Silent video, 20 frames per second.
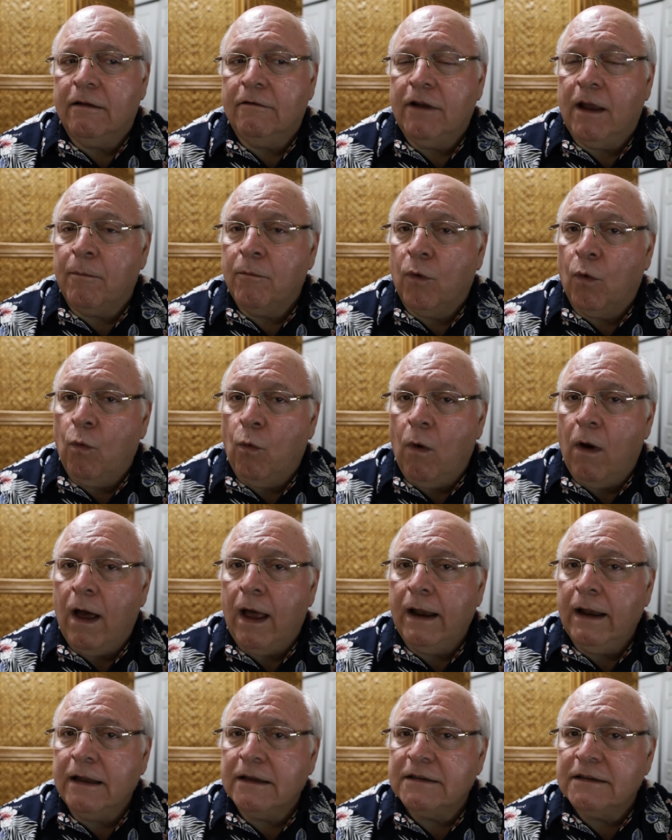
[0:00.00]
Number
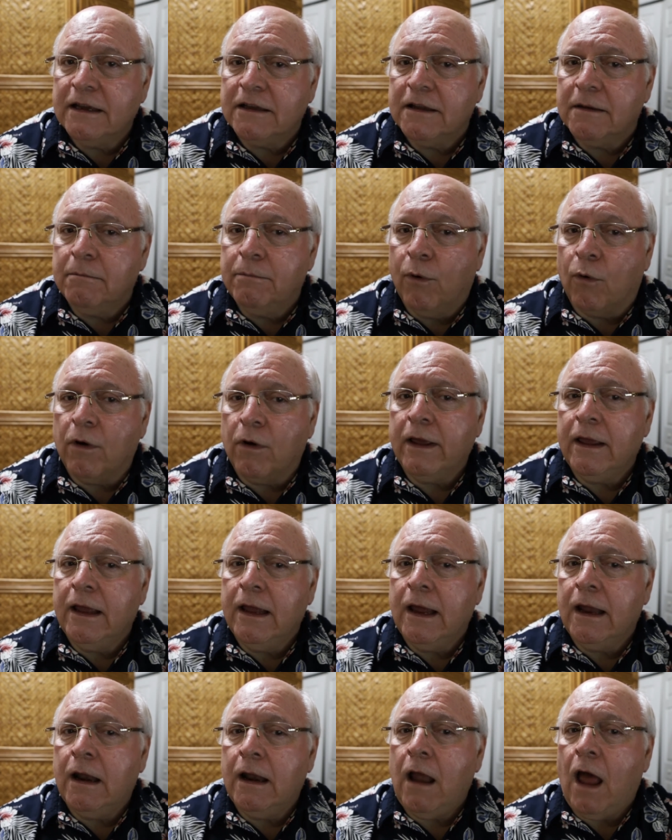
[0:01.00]
one, it said that born
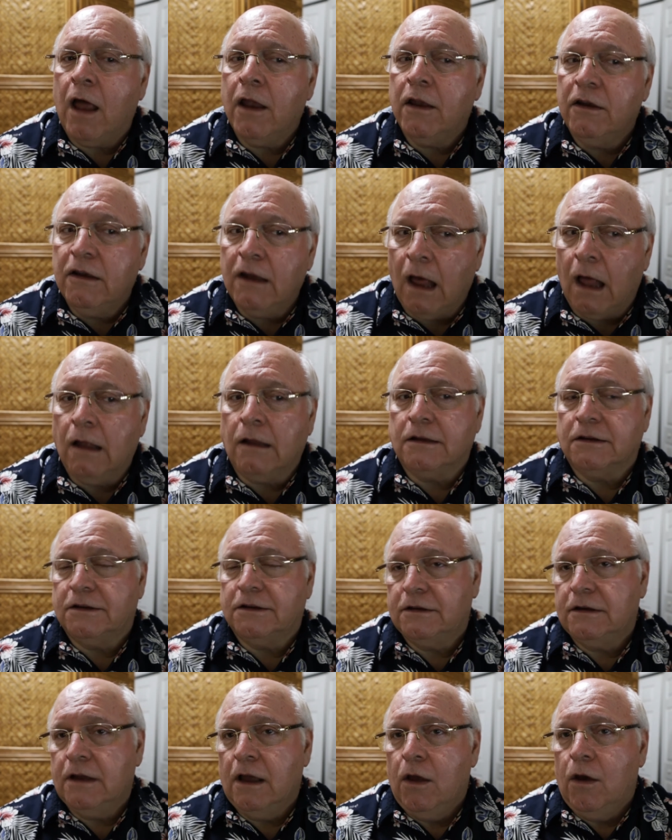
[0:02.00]
again
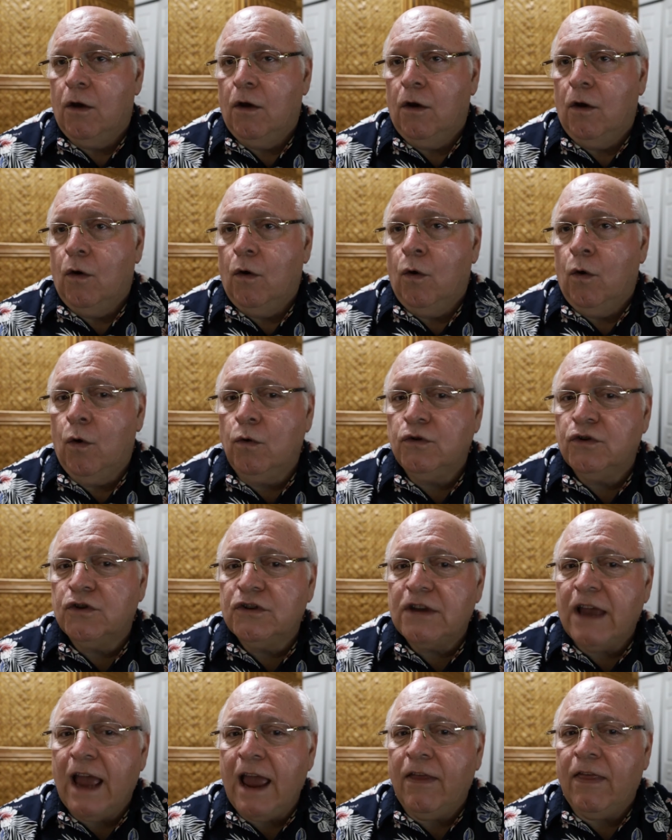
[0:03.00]
adults who
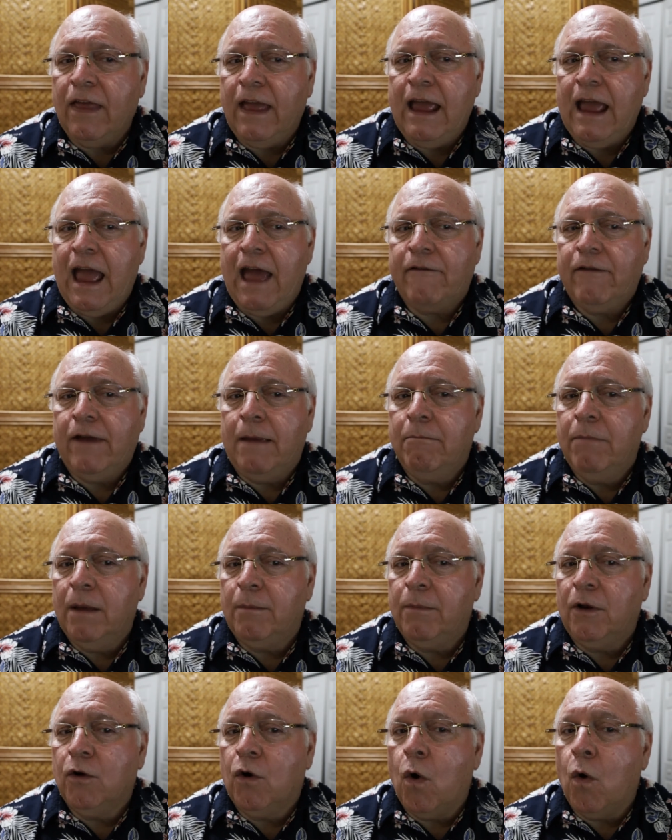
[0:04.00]
say they have a
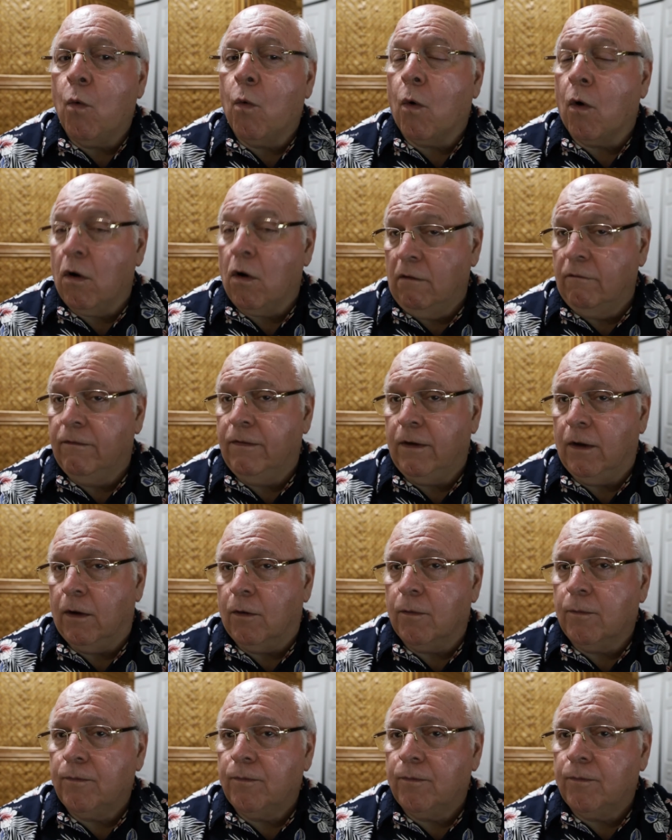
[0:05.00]
biblical worldview,